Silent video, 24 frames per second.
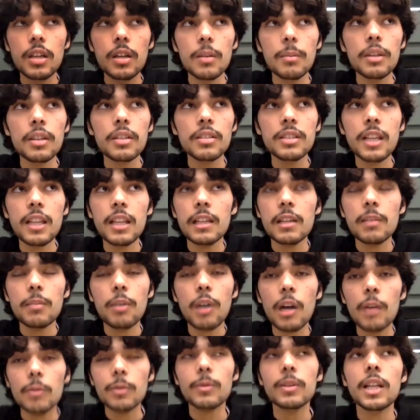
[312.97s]
Because telling a
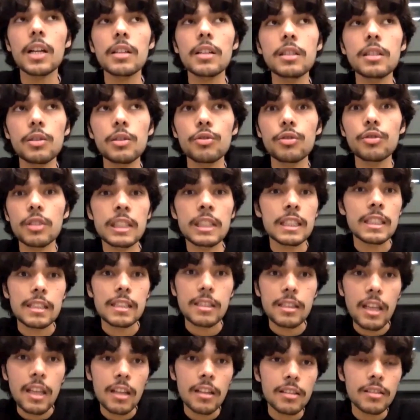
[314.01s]
problem without solutions is a
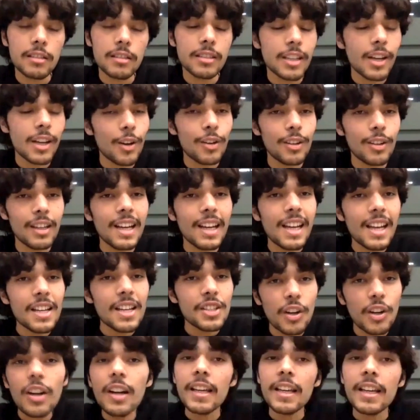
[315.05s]
sin. So,
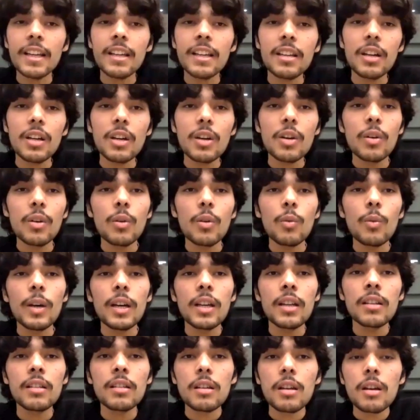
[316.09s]
starting
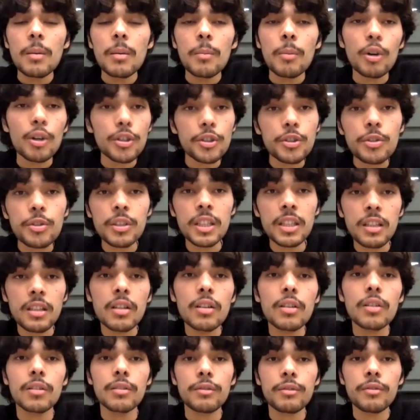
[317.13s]
with part 3
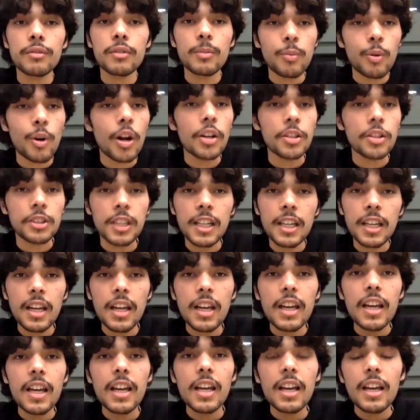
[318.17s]
of the project,
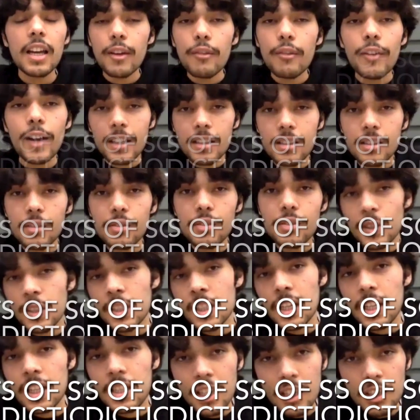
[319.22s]
effects of screen
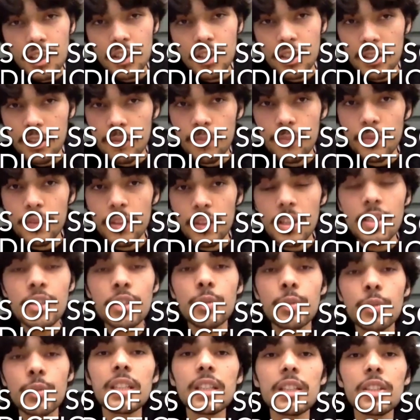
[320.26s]
addiction.
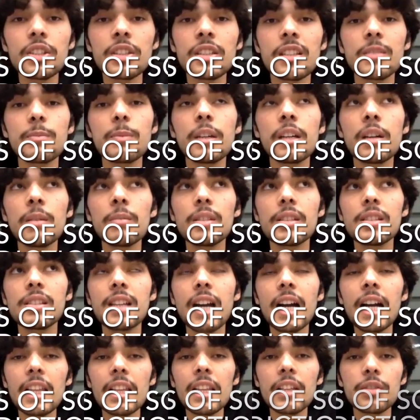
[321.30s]
Screen addiction has become a
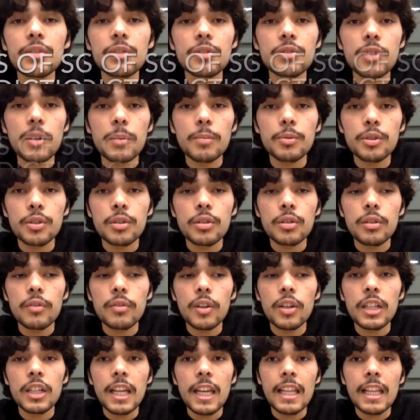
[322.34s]
silent disruptor of
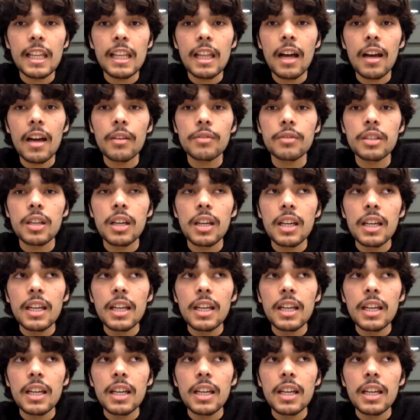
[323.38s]
our daily lives.